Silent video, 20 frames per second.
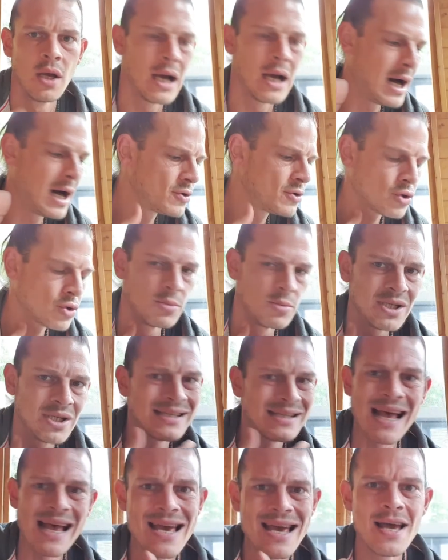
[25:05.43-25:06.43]
I'll just come and
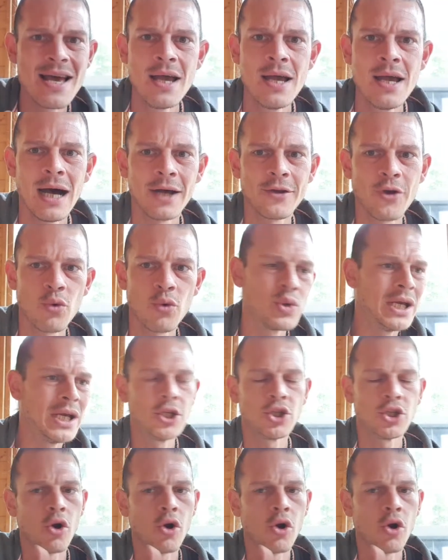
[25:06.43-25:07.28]
say it. I don't need to